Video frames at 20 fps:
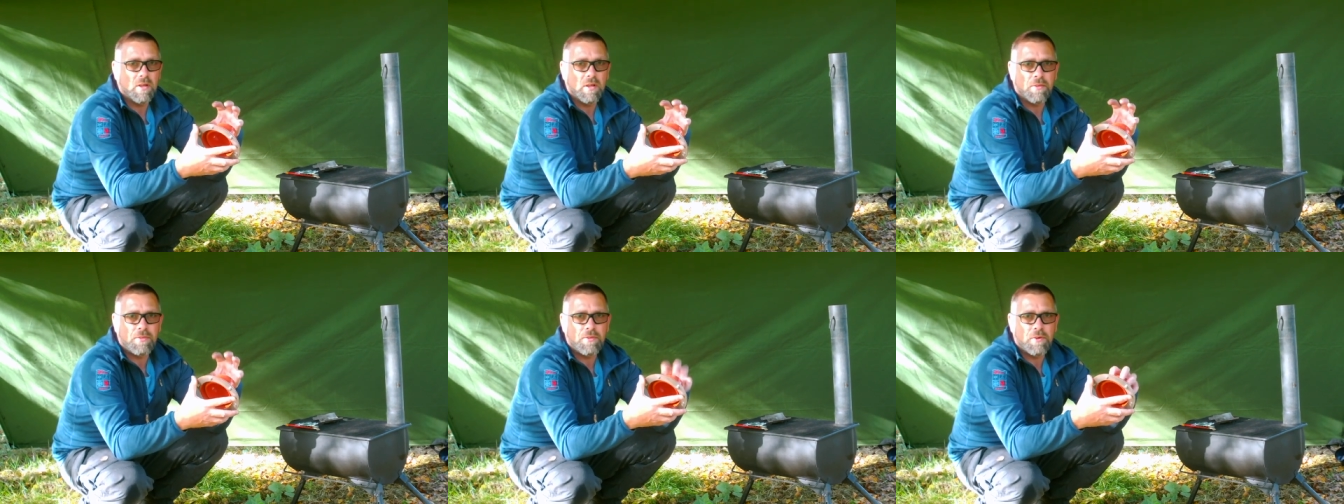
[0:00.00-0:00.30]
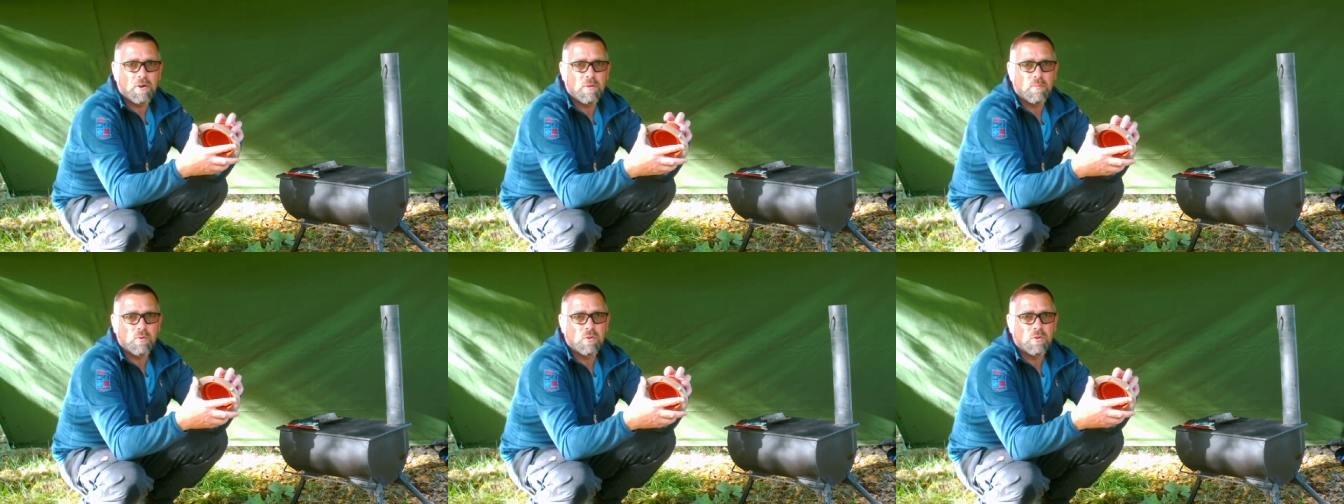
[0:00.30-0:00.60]

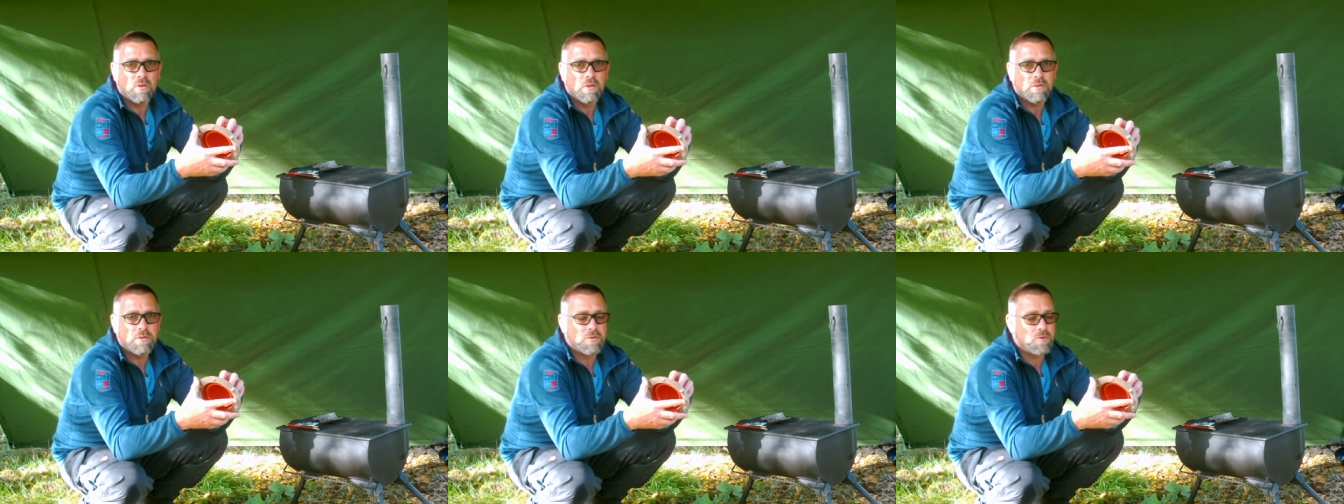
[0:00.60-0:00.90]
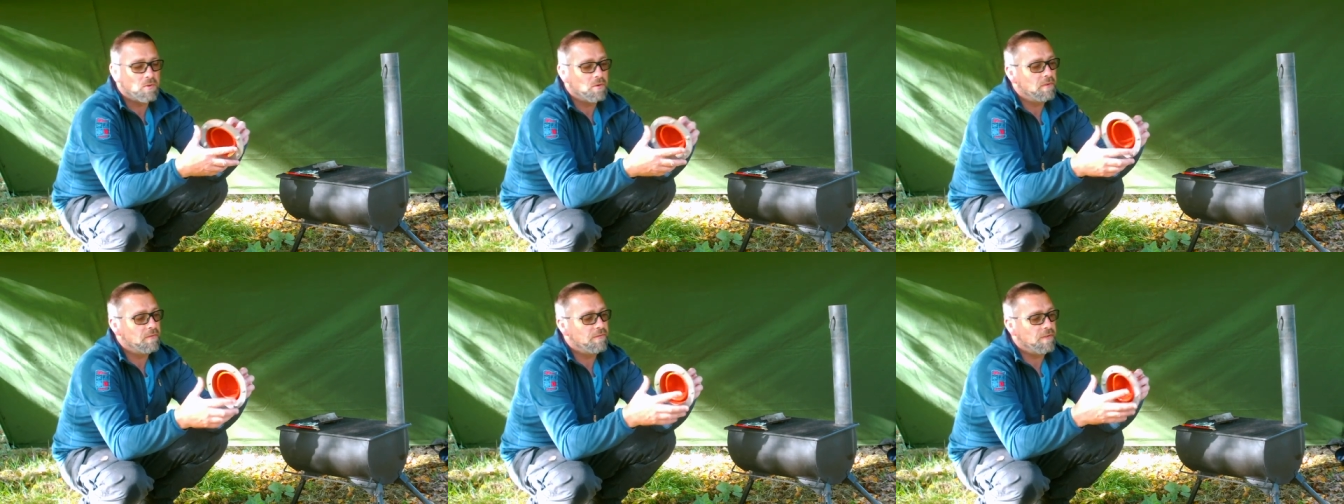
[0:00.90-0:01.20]
thermal
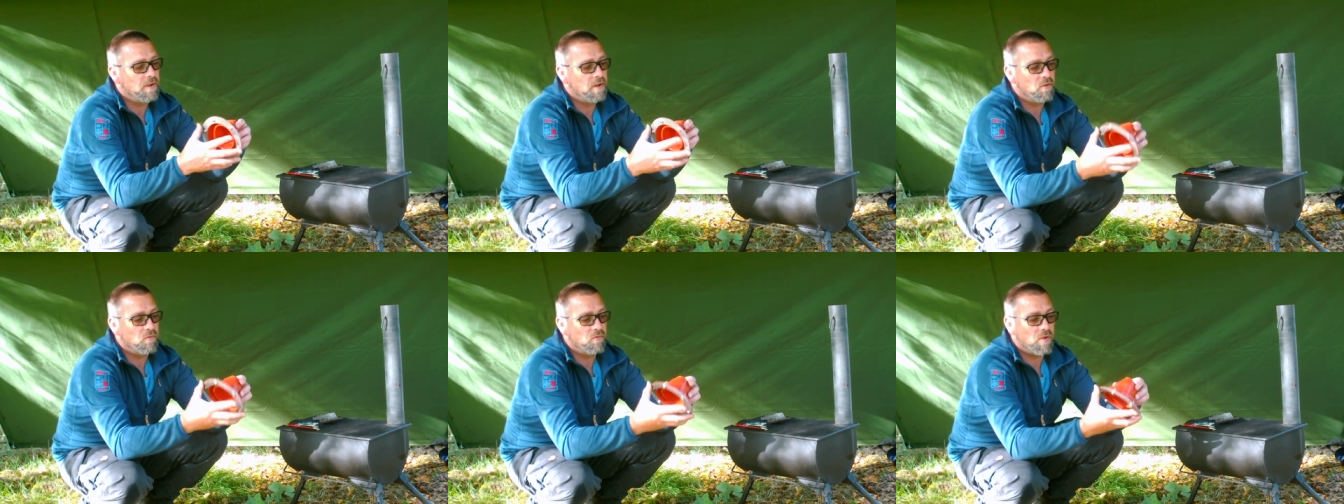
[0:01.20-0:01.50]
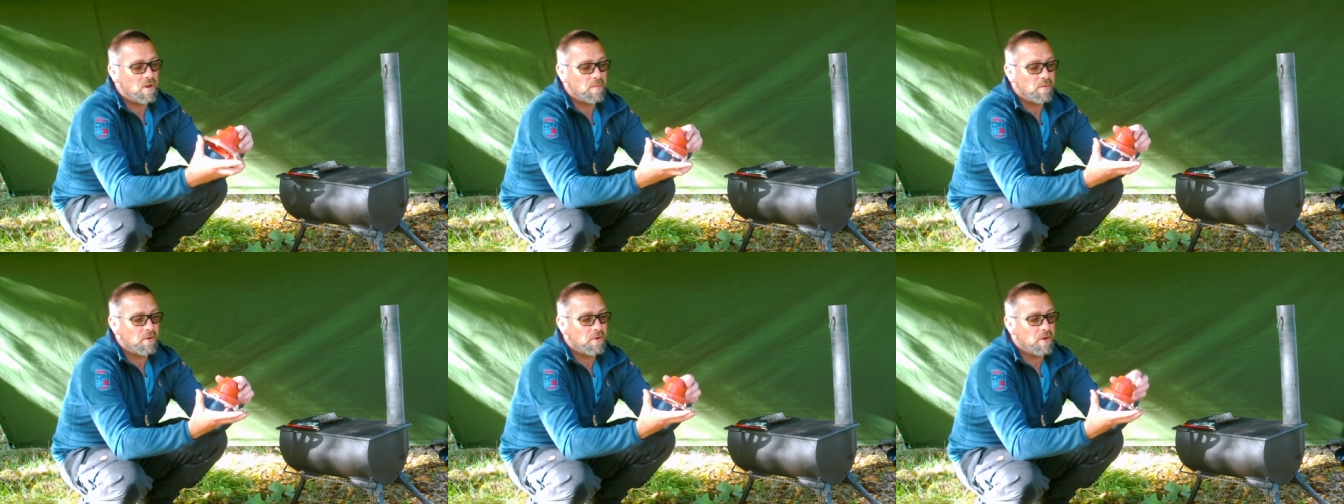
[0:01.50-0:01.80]
sort of
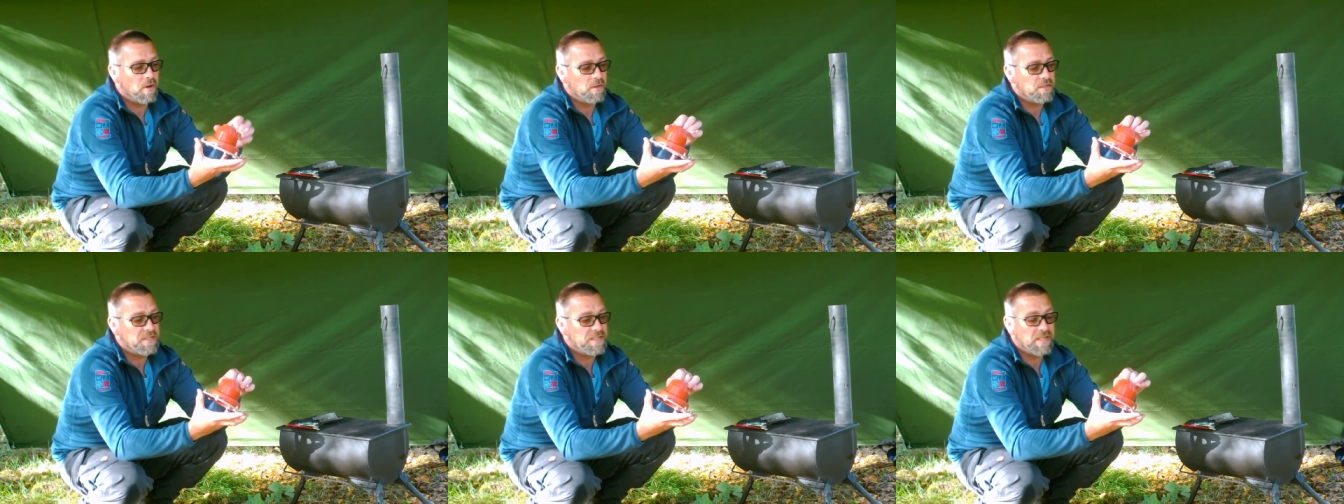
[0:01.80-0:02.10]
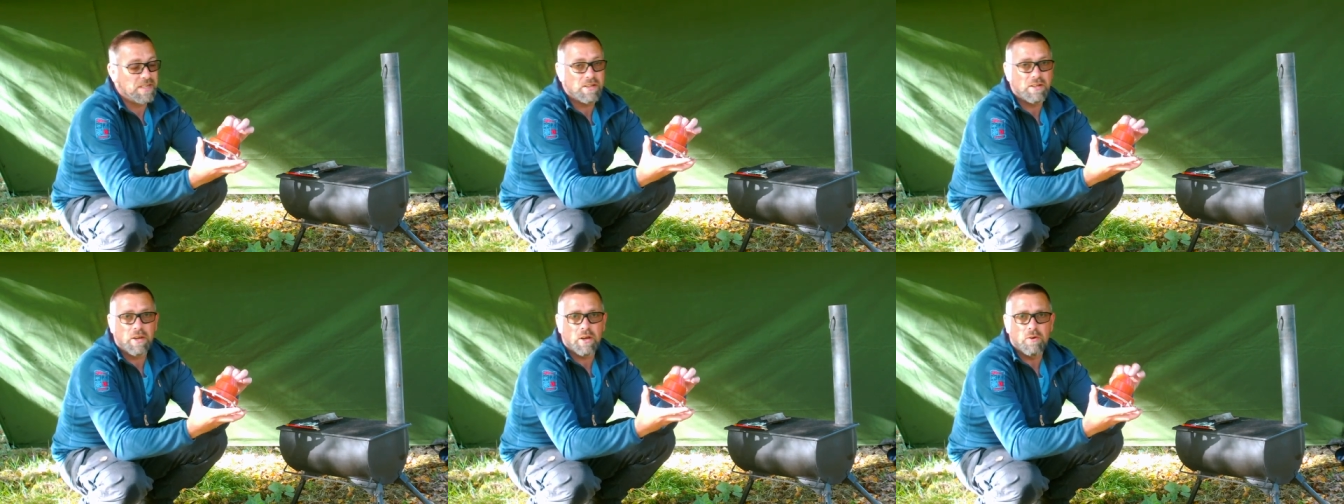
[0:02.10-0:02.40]
rubber art
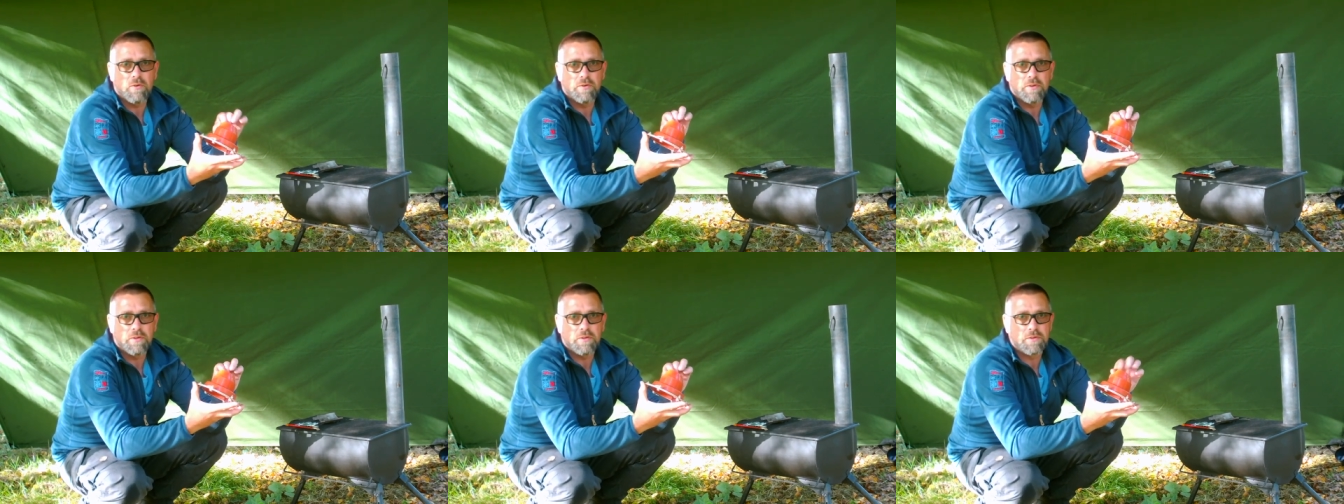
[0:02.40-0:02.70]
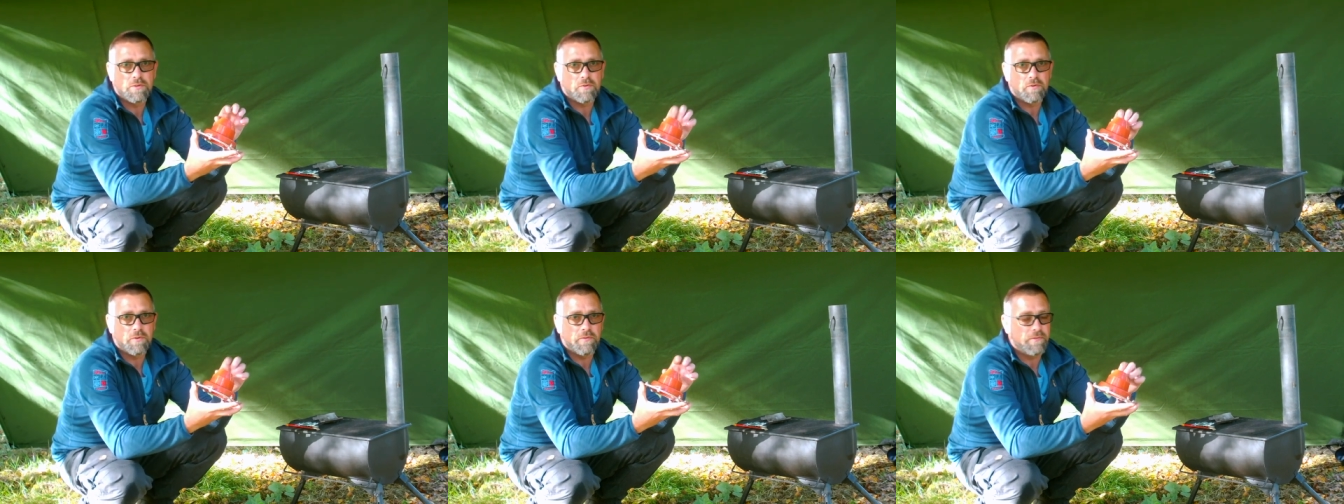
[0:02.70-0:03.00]
silicone
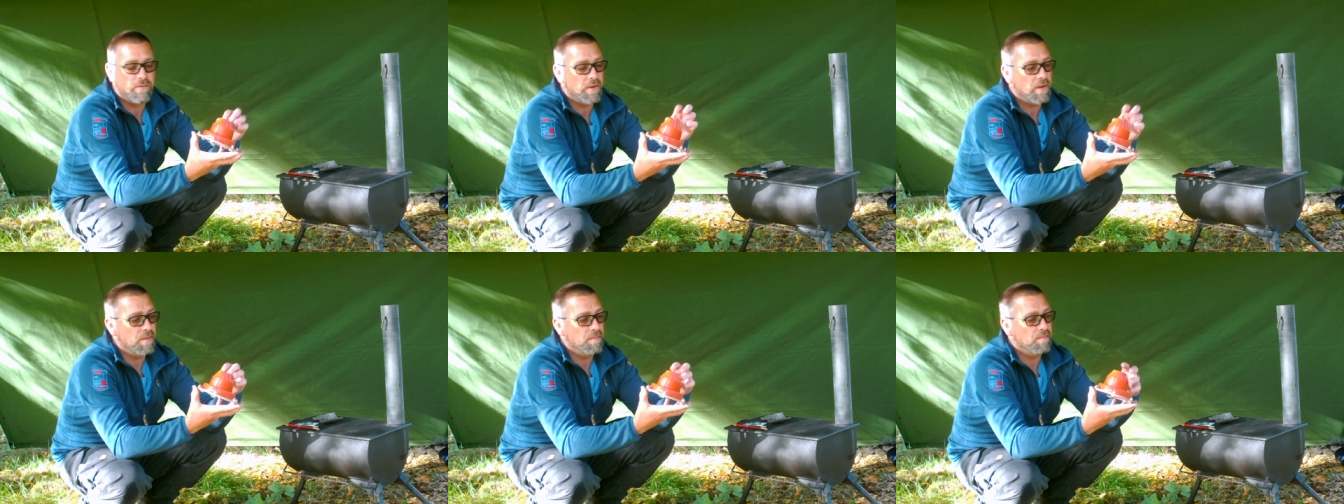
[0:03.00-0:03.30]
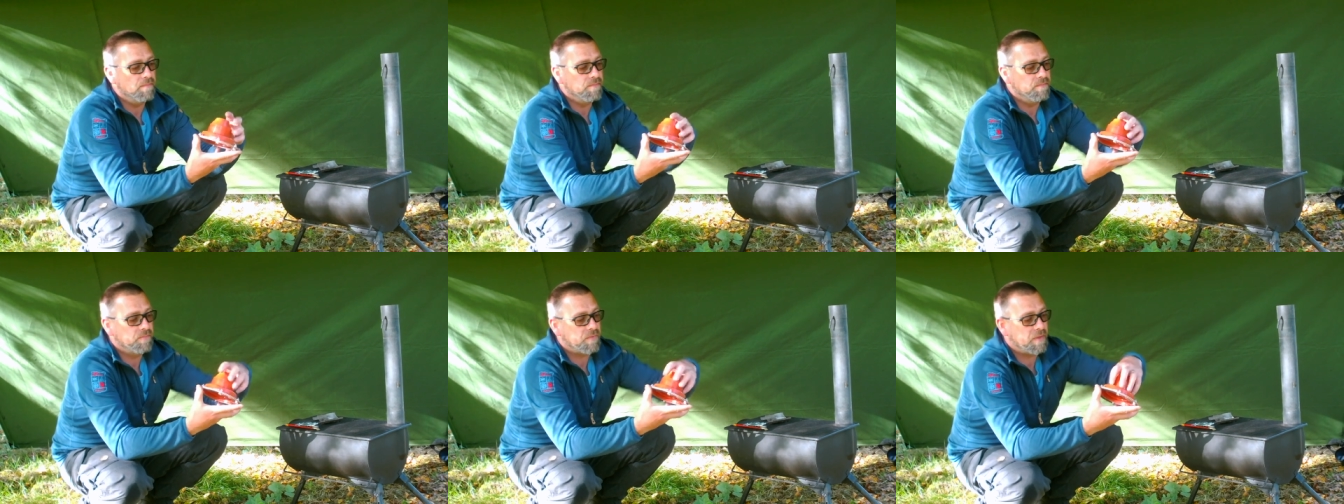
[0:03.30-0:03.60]
sort of